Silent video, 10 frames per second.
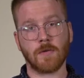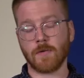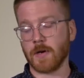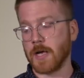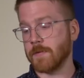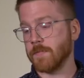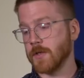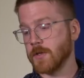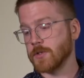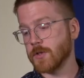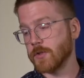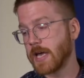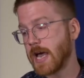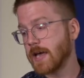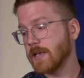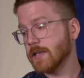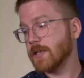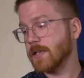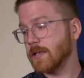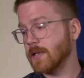Right, so that
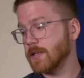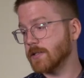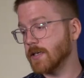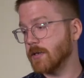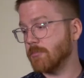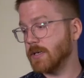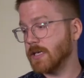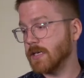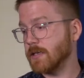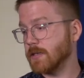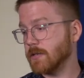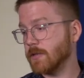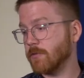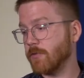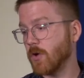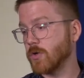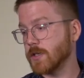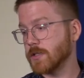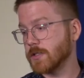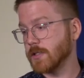is going to be the
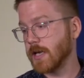focus,